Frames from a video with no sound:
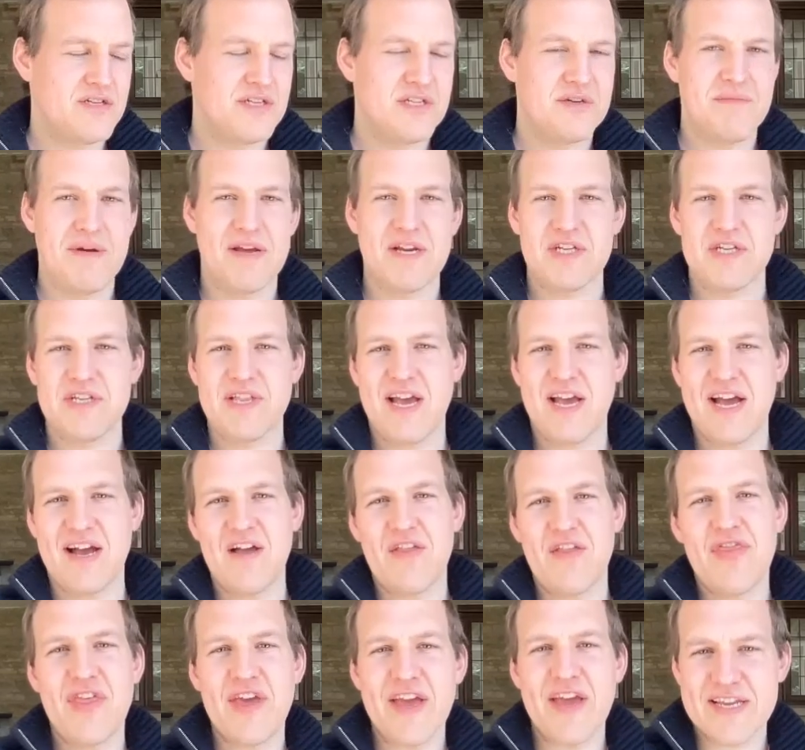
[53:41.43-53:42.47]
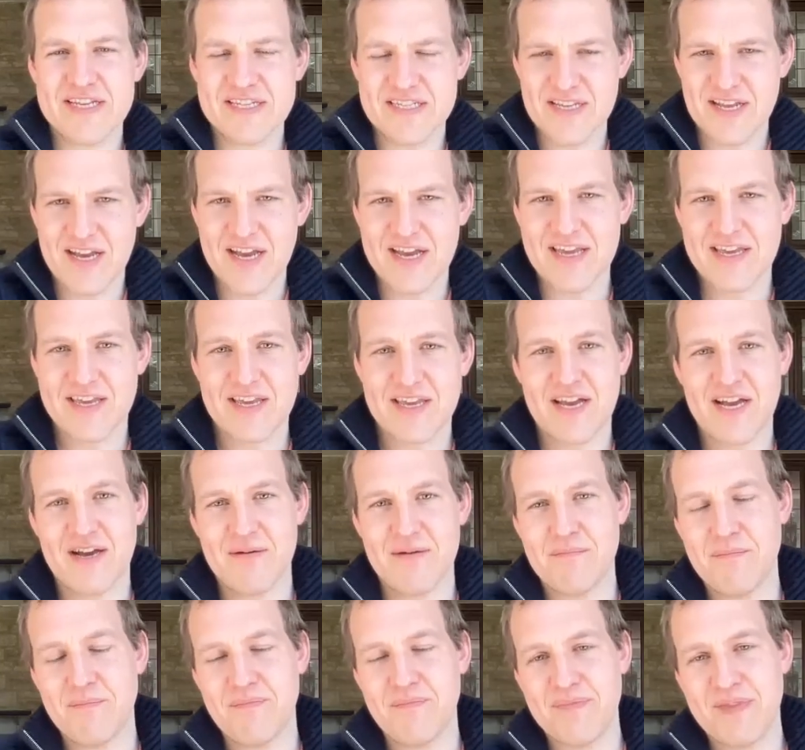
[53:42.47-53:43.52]
measure that are things like
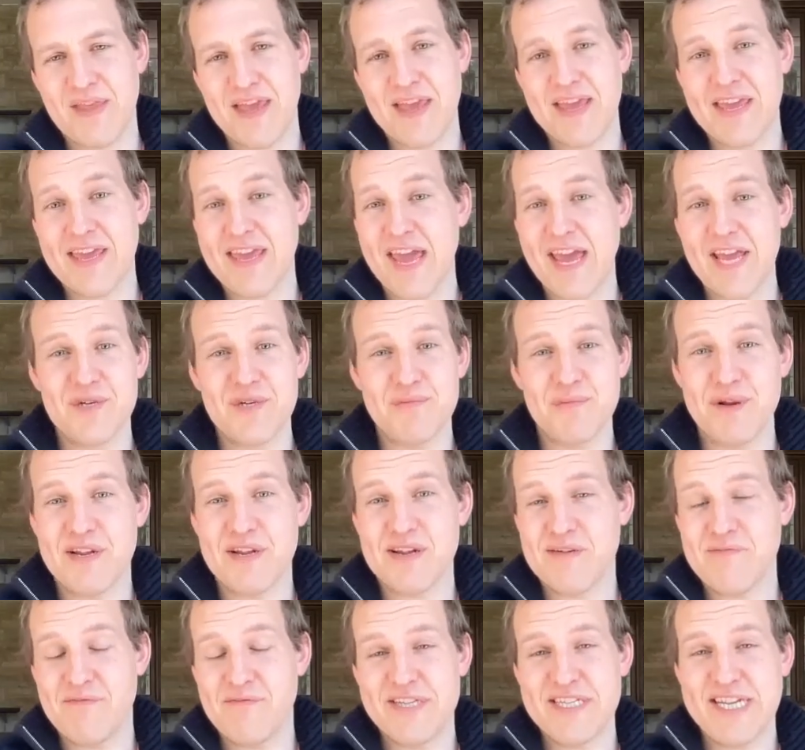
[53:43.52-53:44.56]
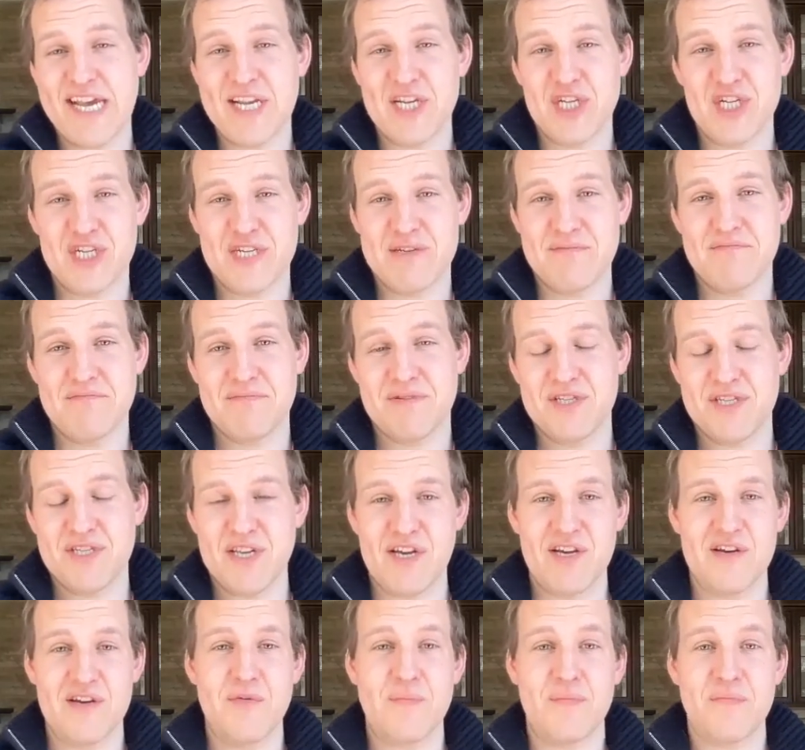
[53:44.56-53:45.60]
engagement and retention.
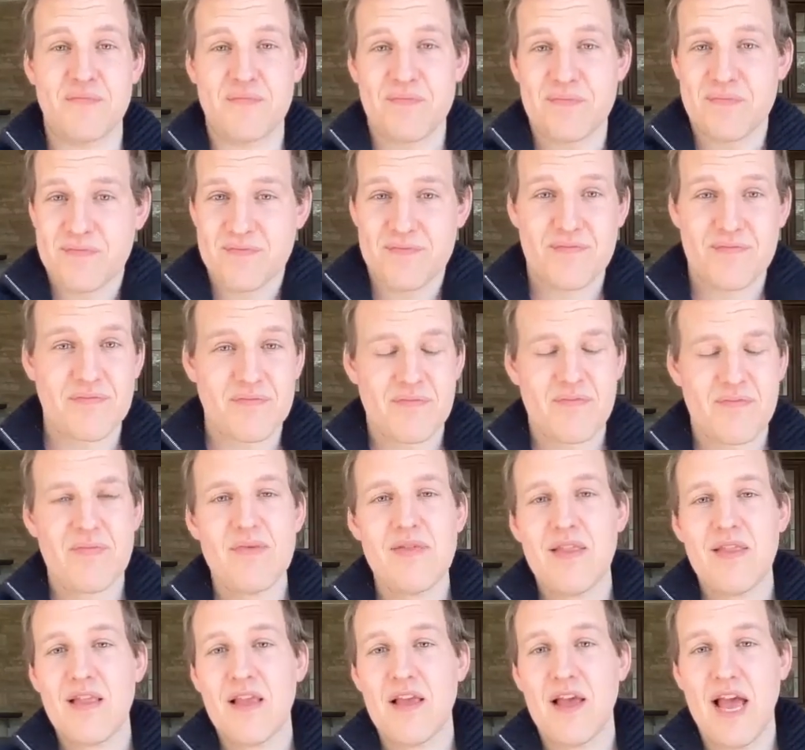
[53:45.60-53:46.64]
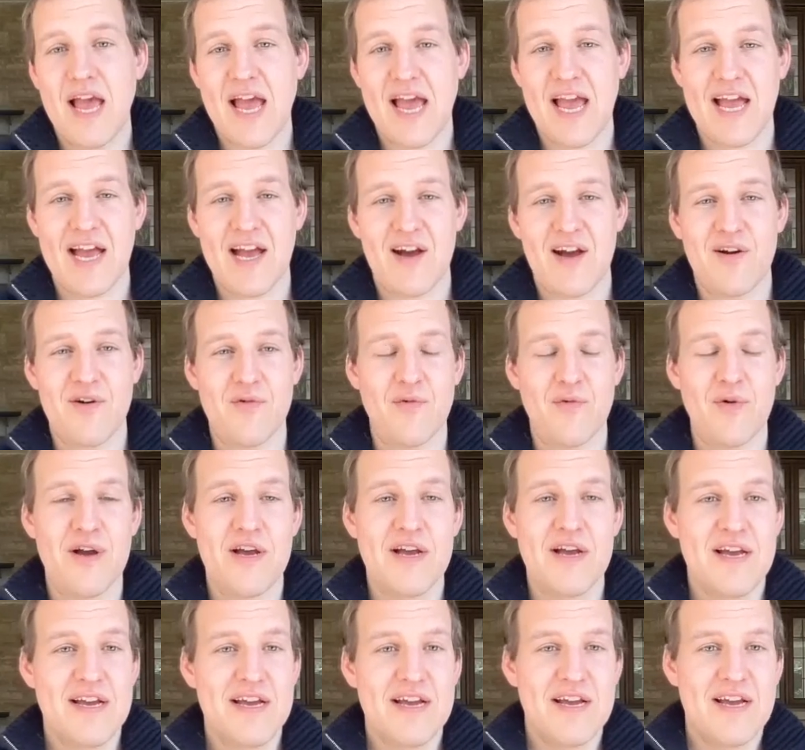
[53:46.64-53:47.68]
So how,
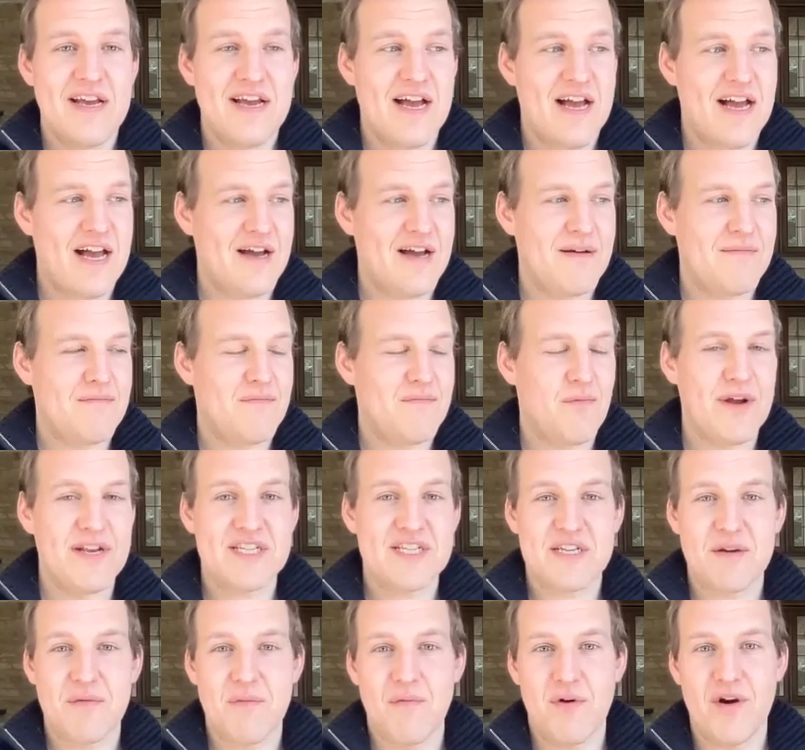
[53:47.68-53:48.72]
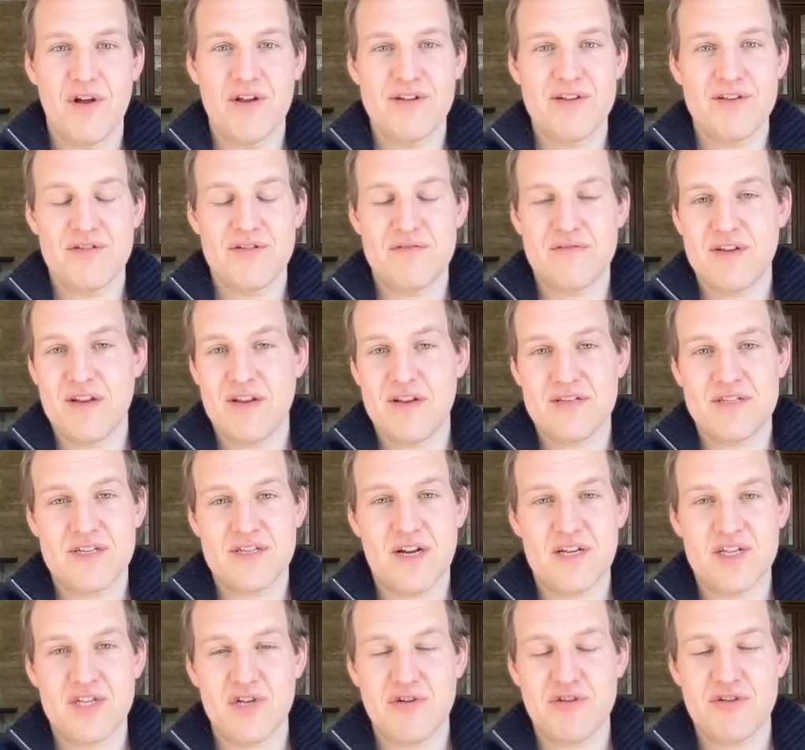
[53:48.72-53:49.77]
when someone, you know,
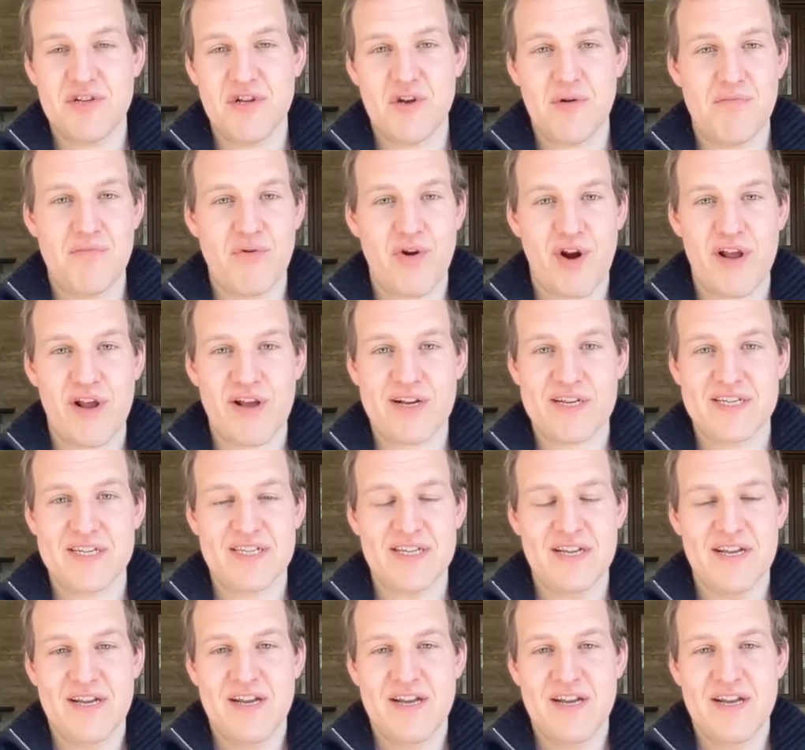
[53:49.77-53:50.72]
starts using your product